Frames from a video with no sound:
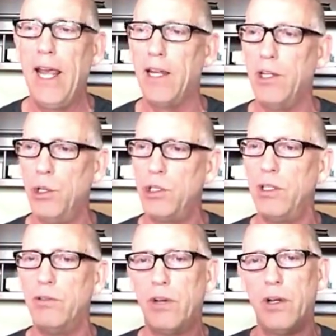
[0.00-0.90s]
And it
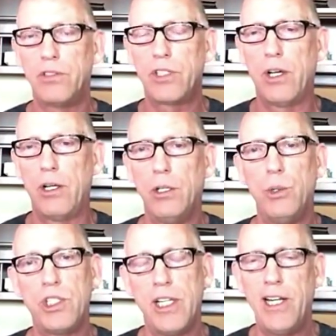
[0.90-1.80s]
usually involves a
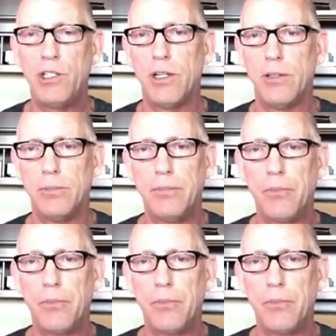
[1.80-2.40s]
hallucination,